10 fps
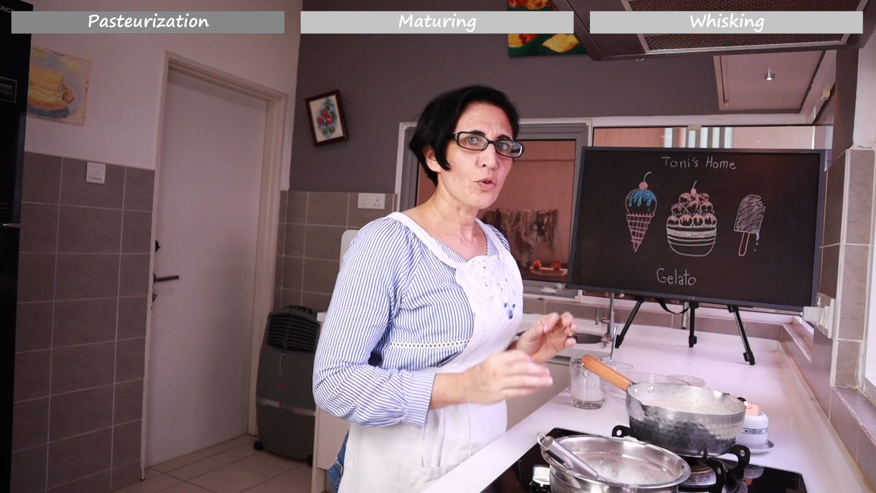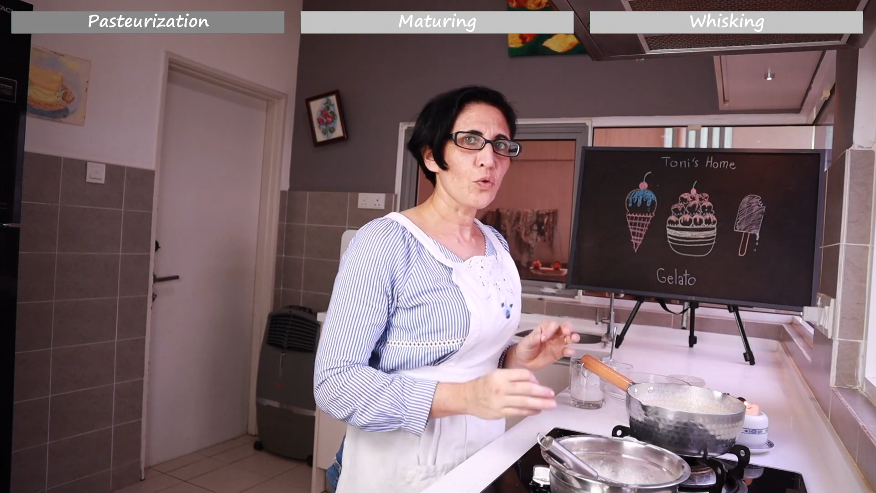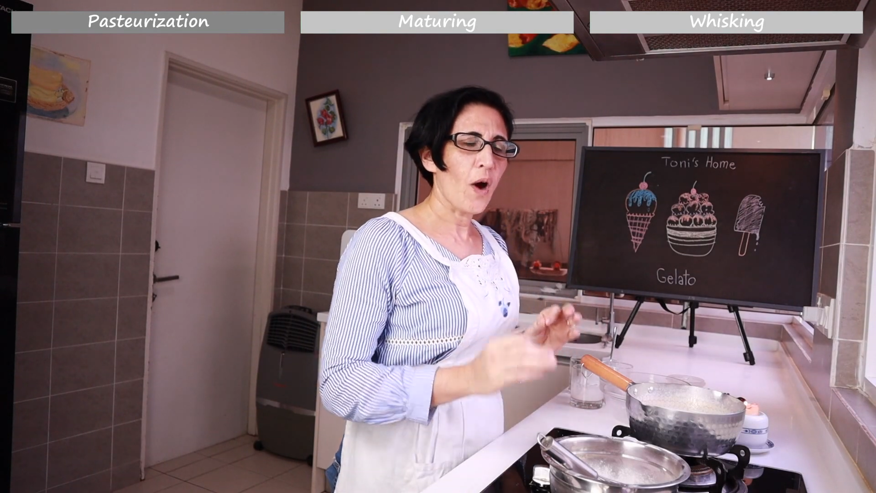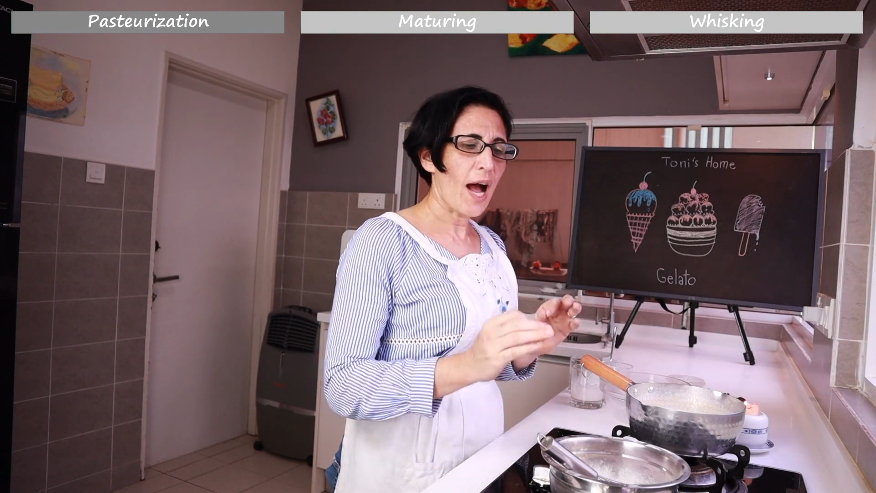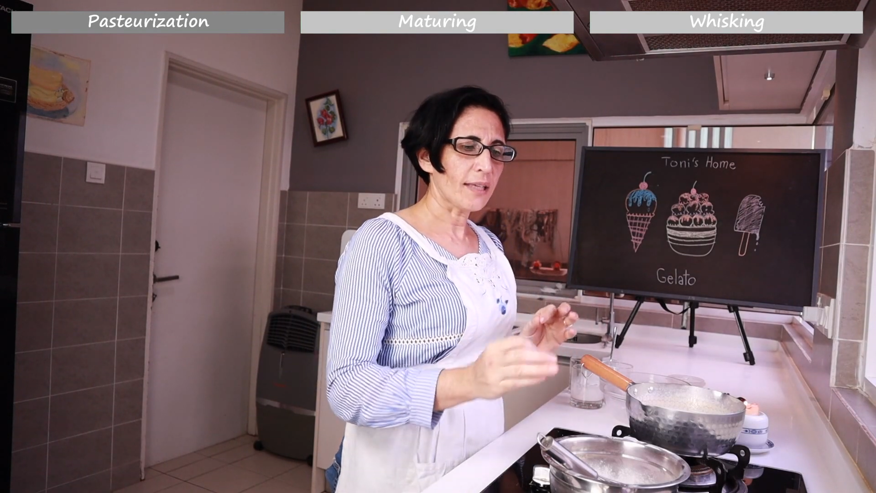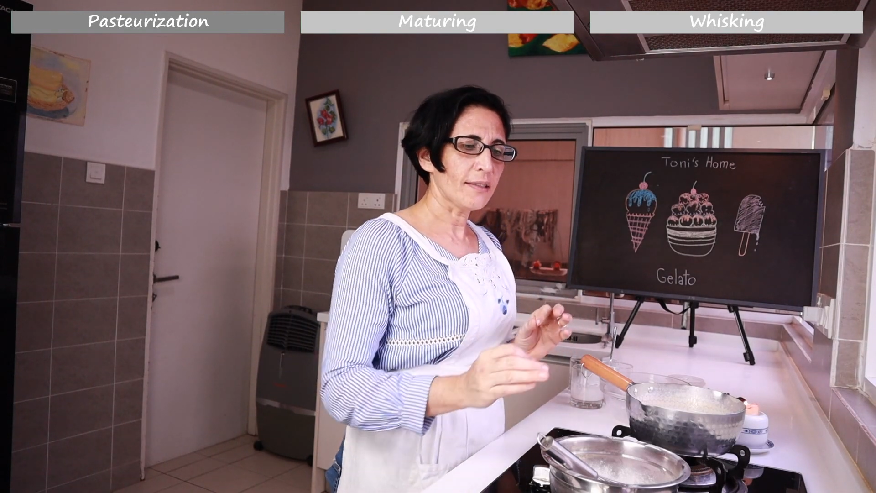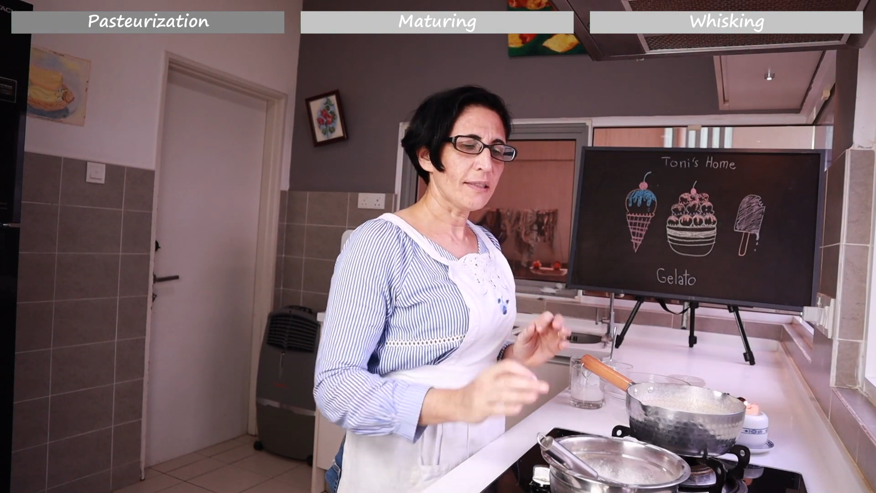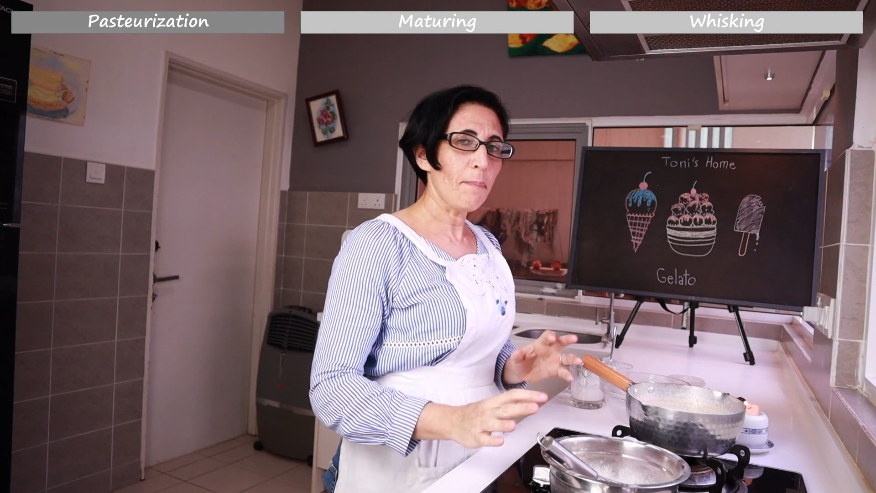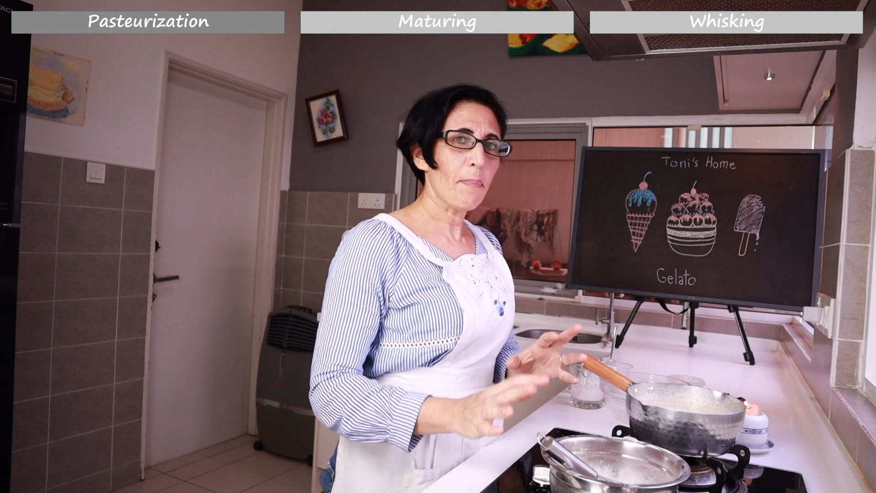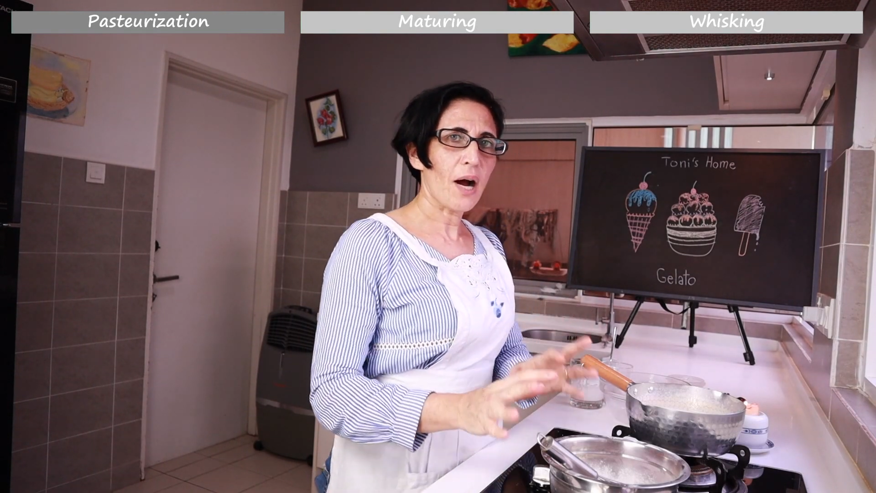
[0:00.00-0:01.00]
to add
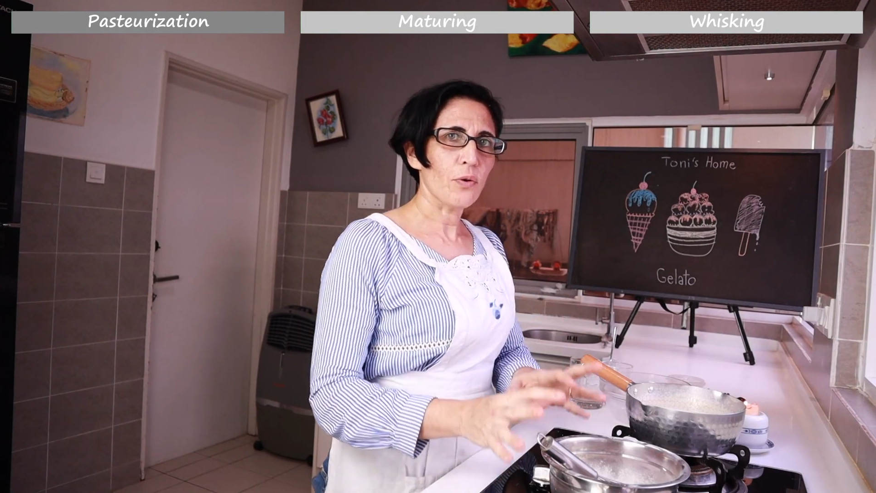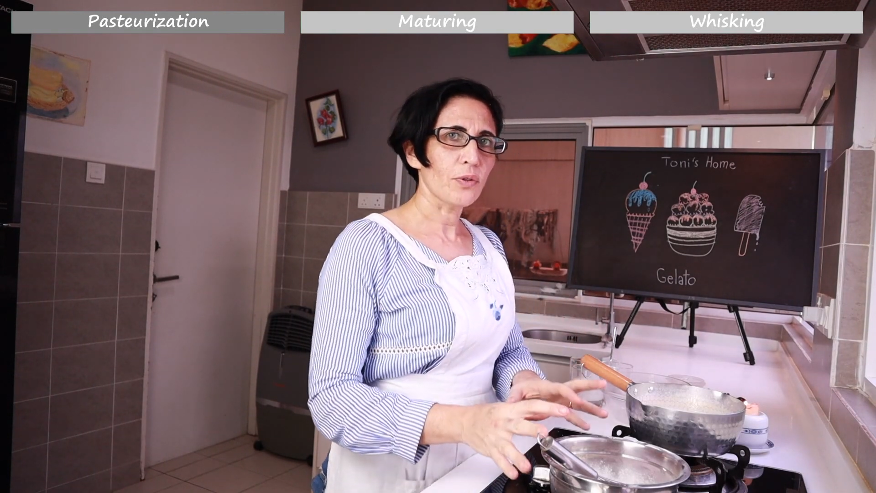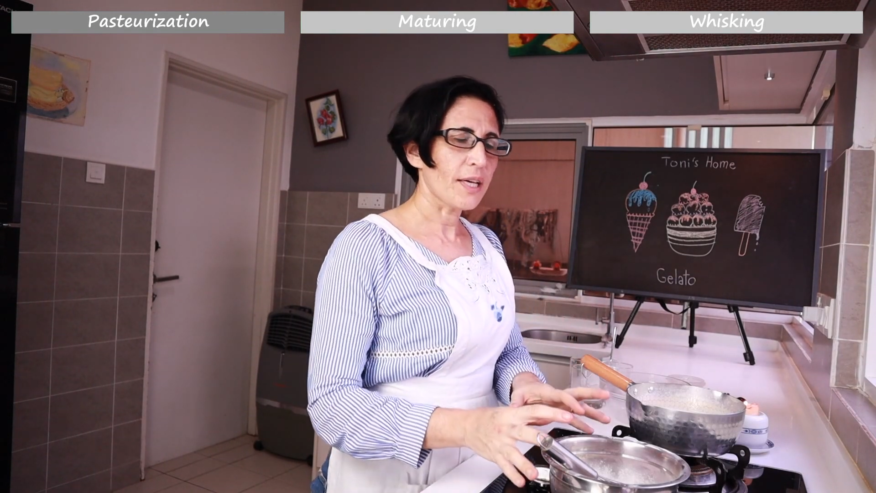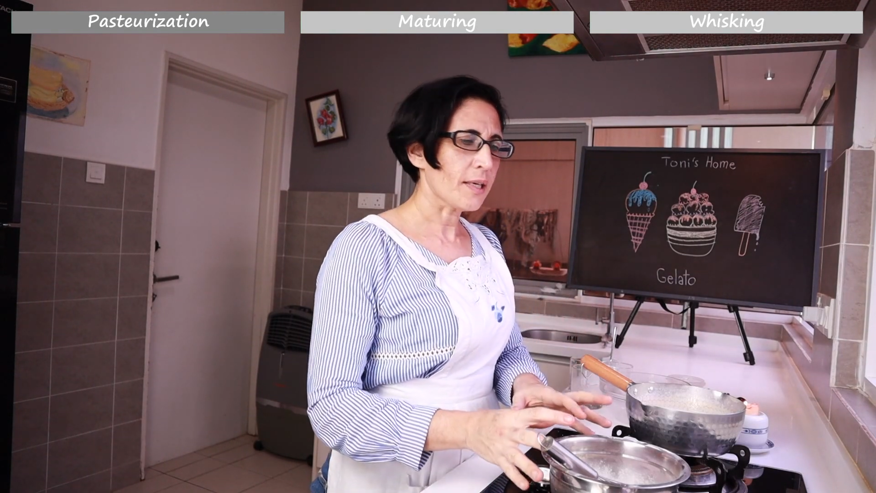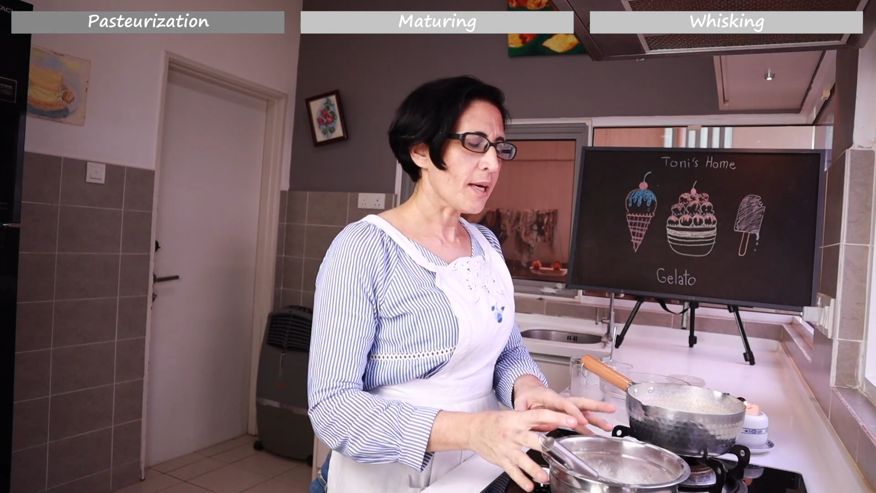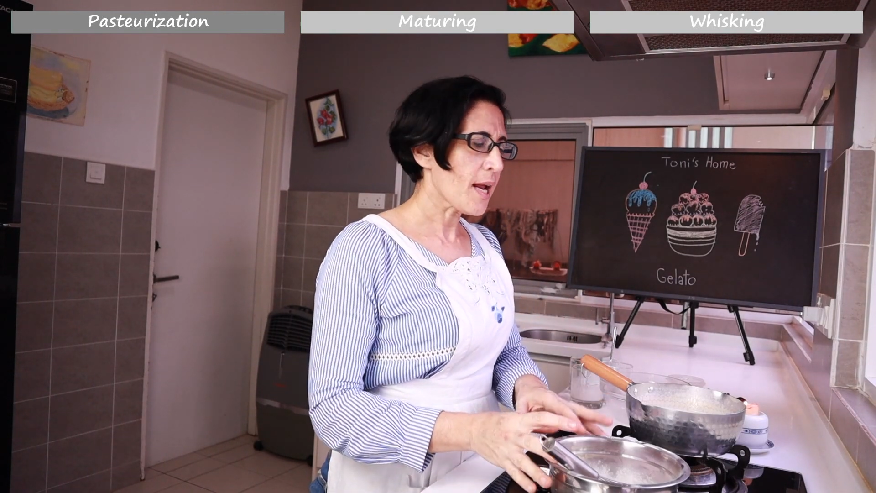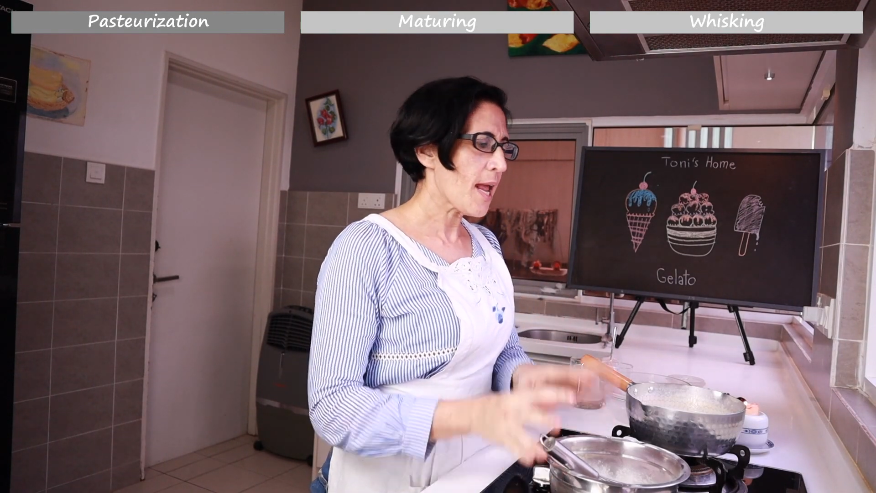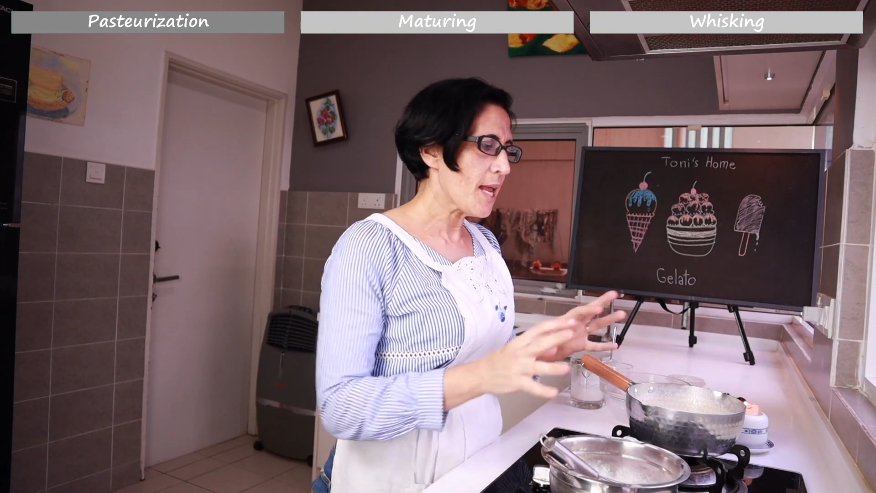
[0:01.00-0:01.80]
the powder